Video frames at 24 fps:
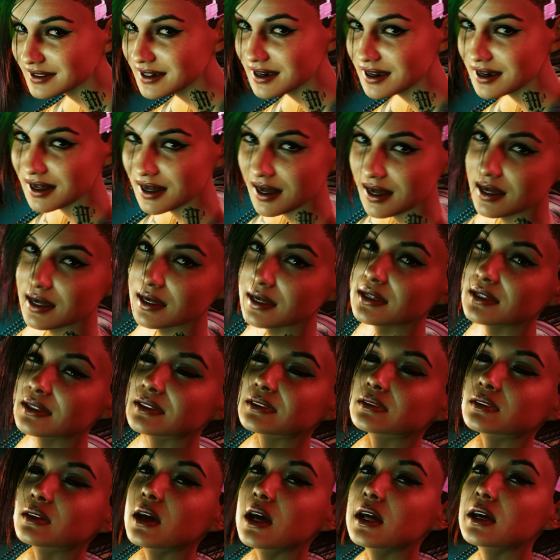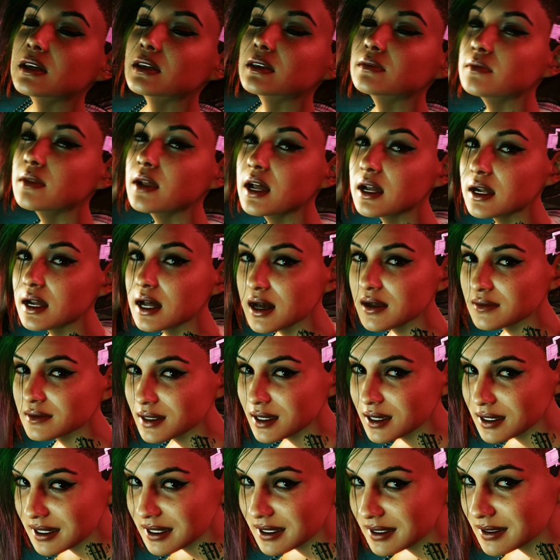Relax. I'll explain
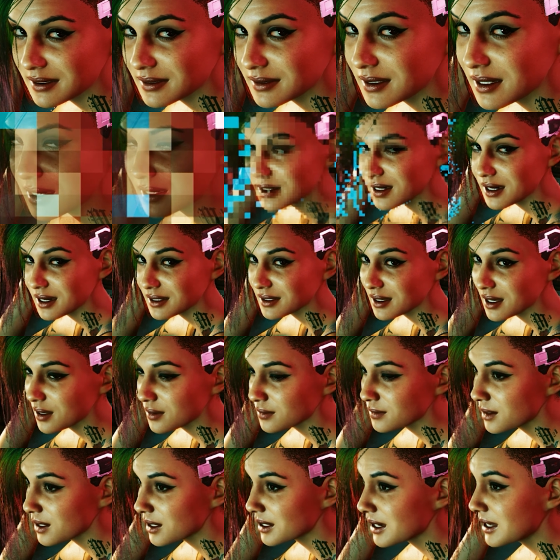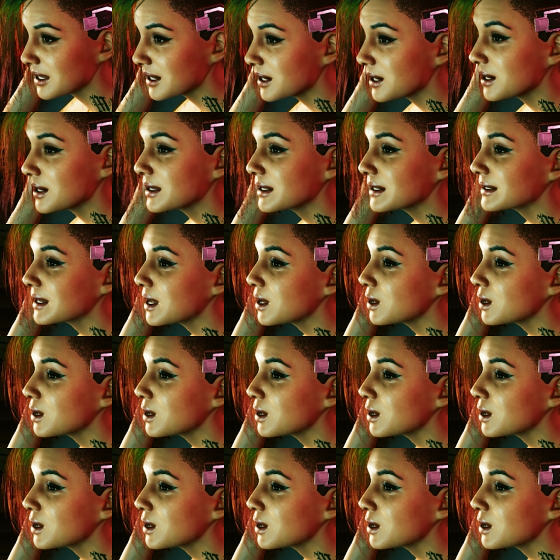everything. It's less complicated than it